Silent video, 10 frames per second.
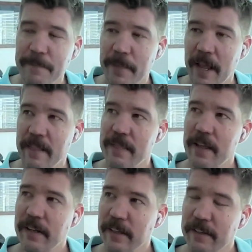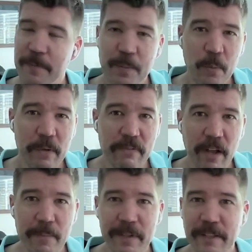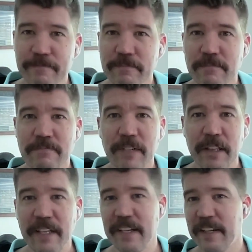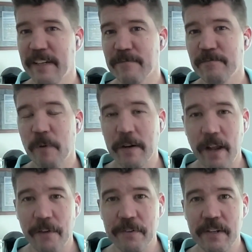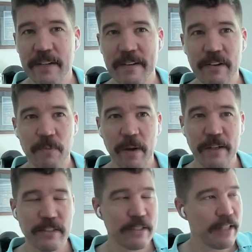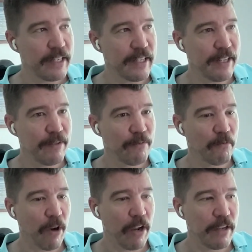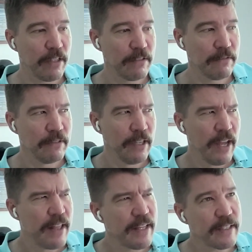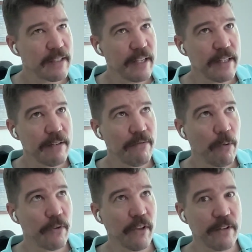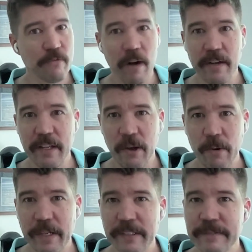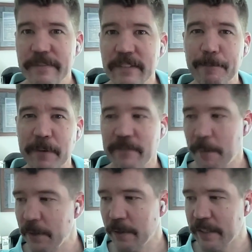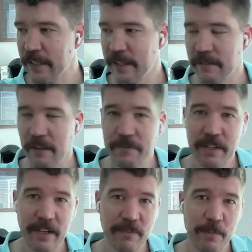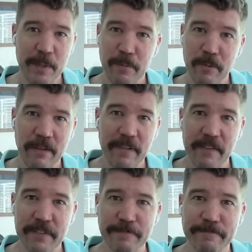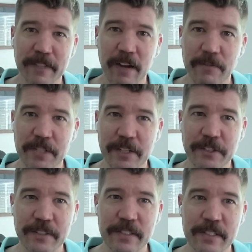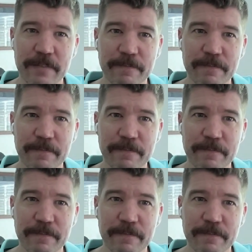And then if you want to find me, LinkedIn right now is the easiest way. Just LinkedIn, Ryan. I think it's LinkedIn/Ryan E. Hogan. But find me on LinkedIn. Love connecting with people. Love having conversations.